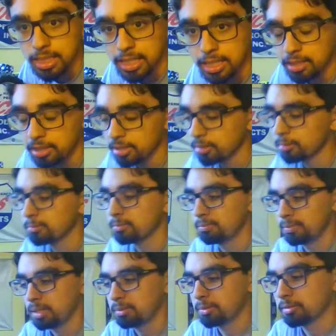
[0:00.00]
I can go
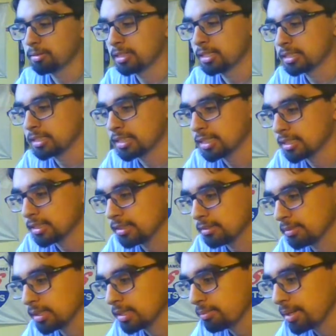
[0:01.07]
maybe run this thing
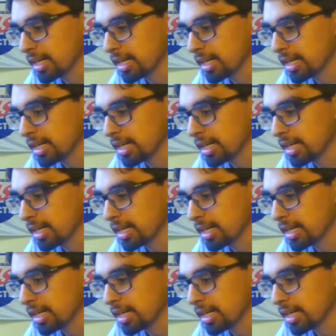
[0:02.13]
in the